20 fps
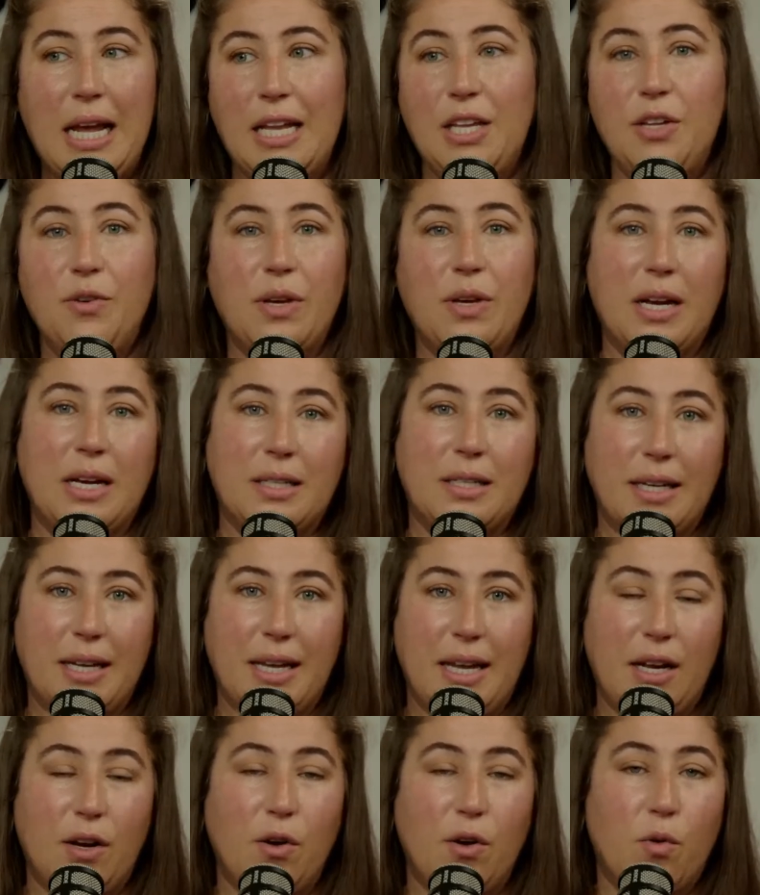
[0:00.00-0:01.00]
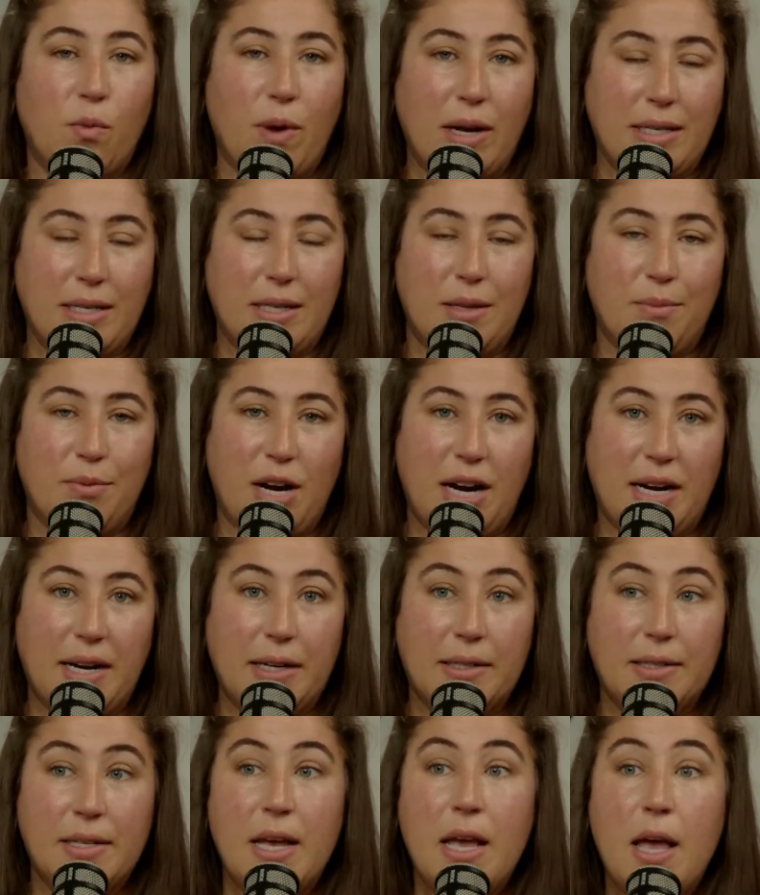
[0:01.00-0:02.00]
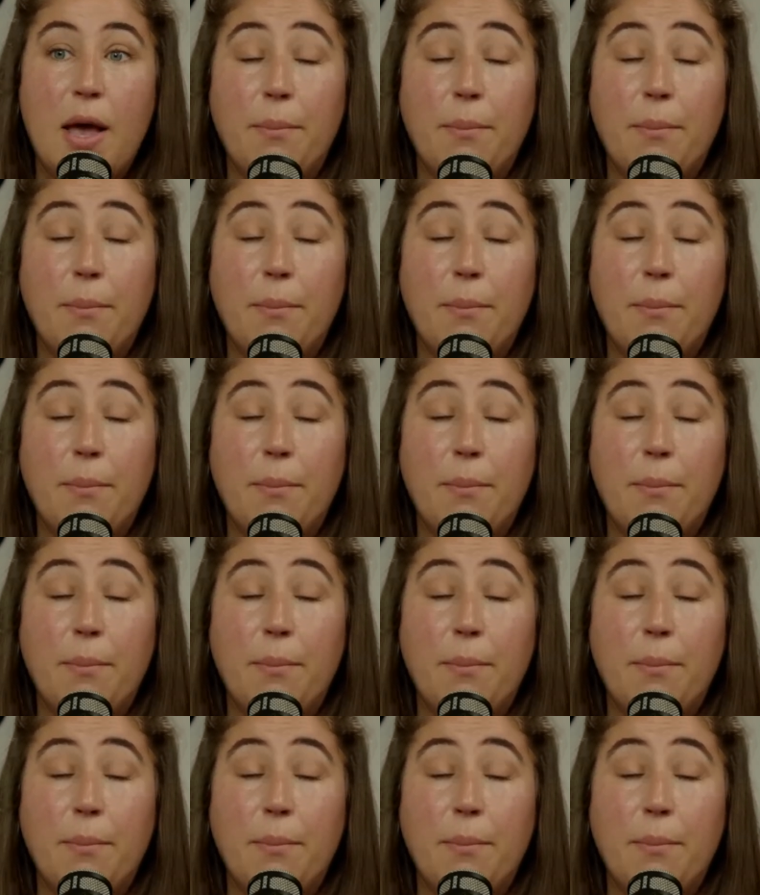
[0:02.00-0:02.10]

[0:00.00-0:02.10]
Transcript: and you can click it and go right to the product.